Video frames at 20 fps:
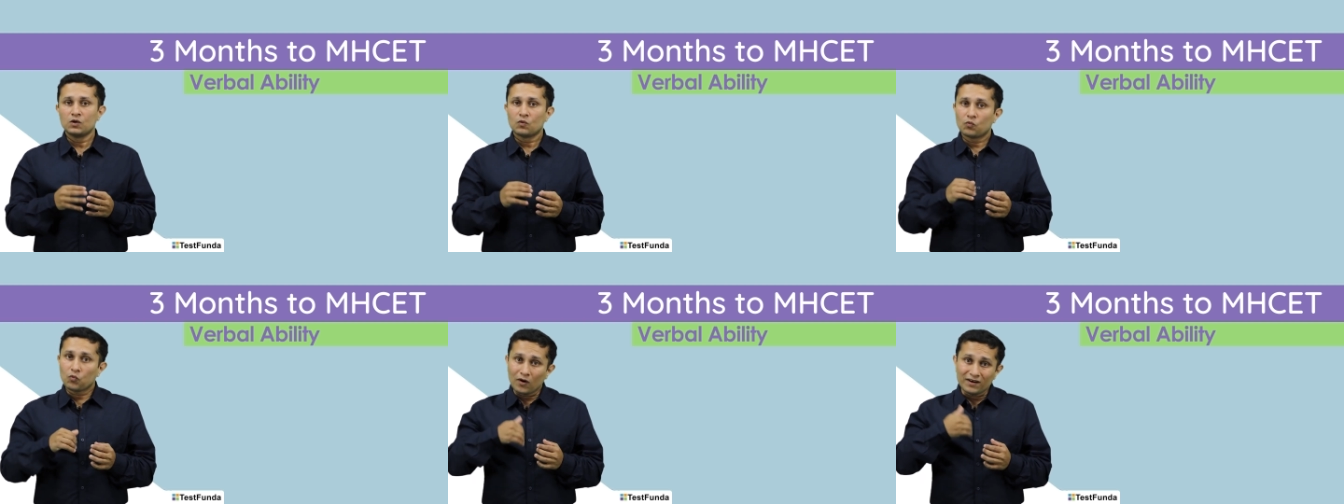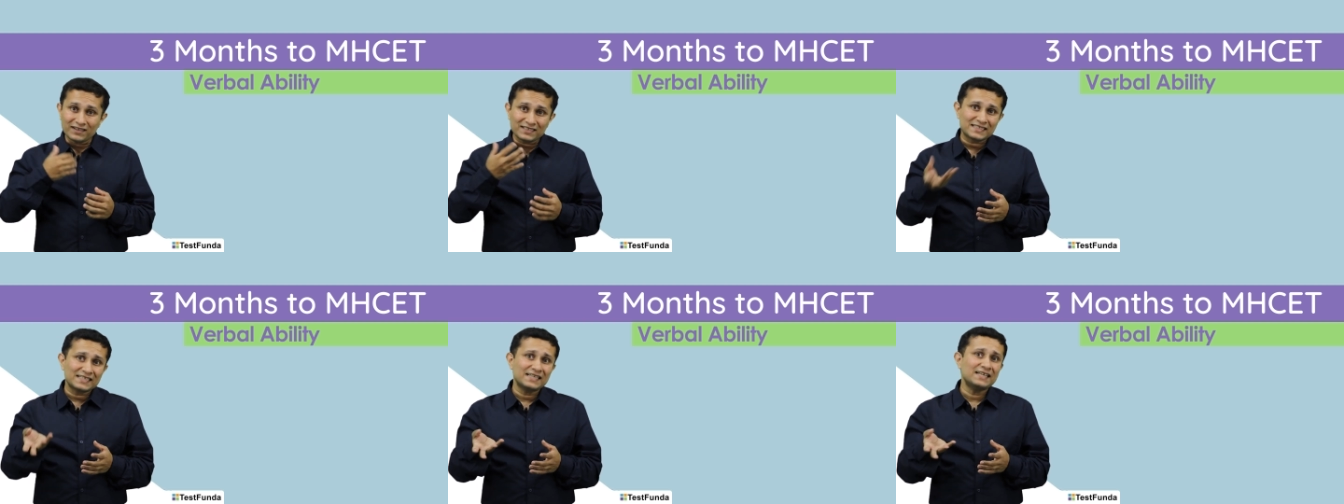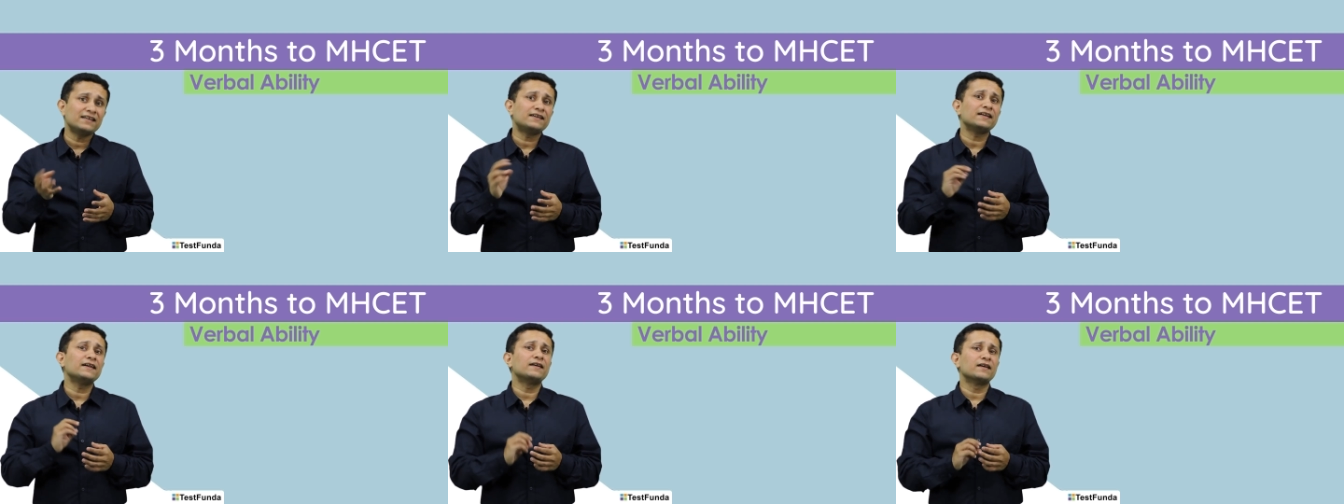What
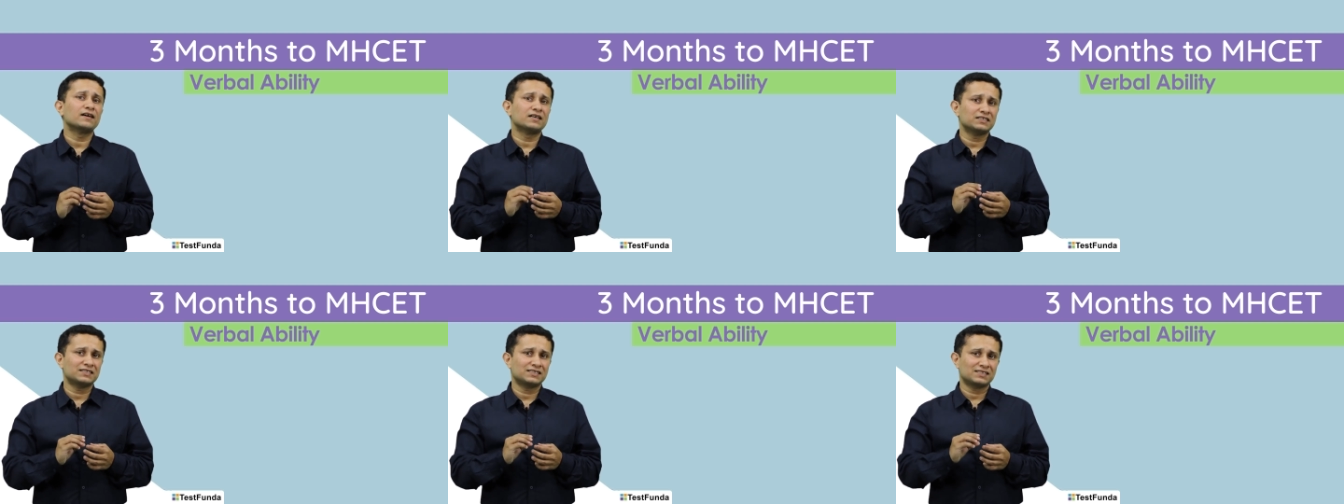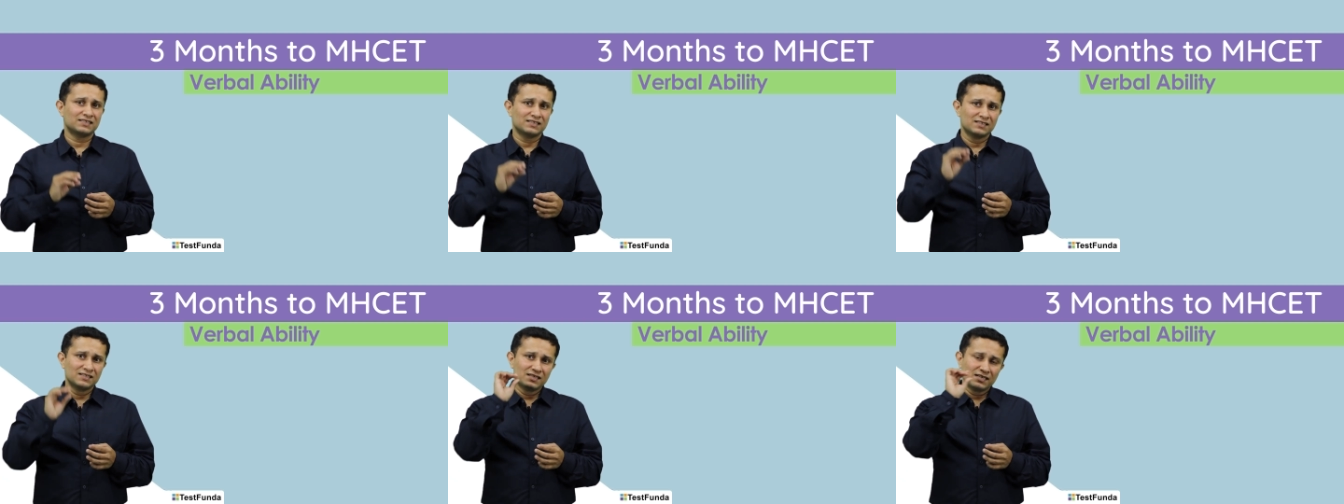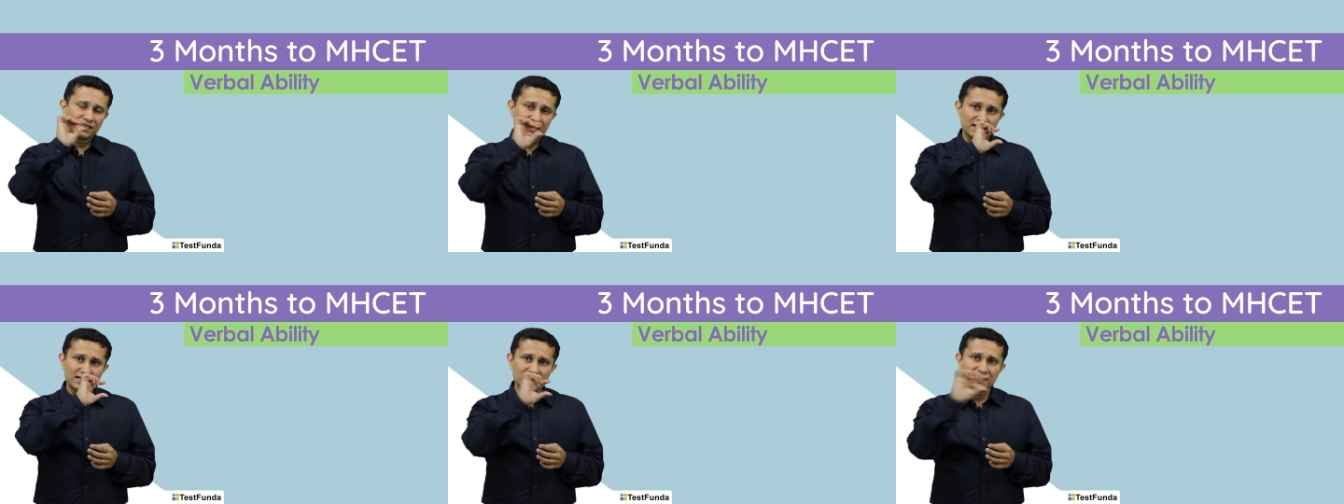CET does
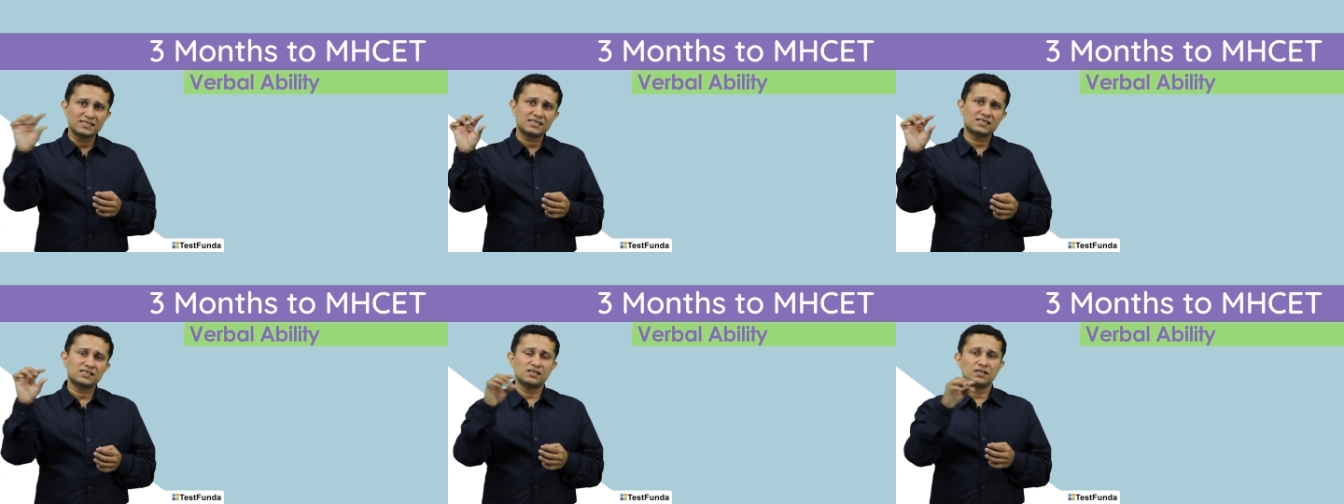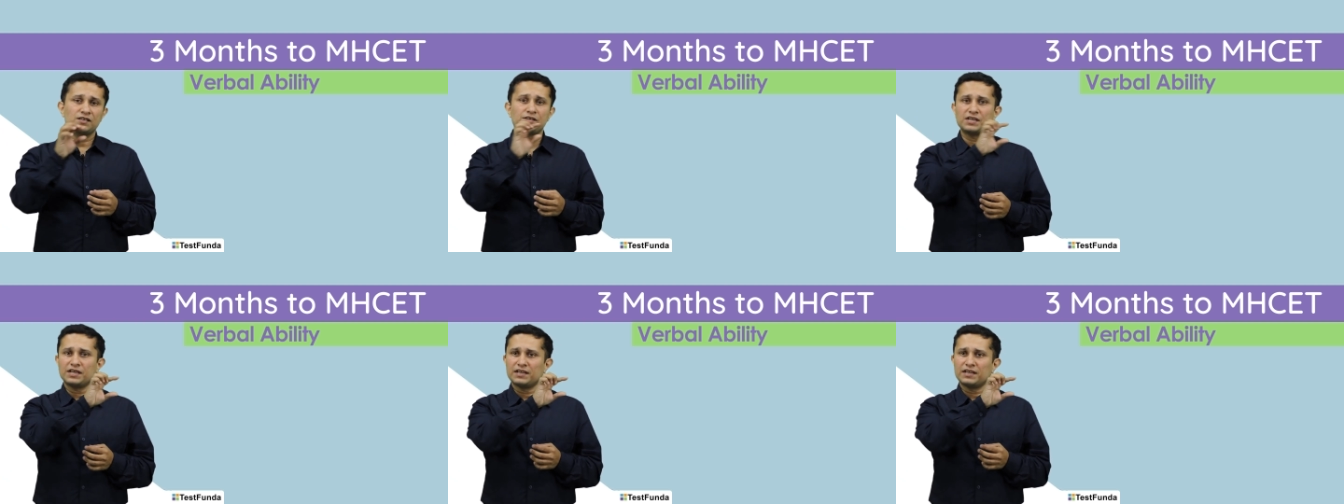is,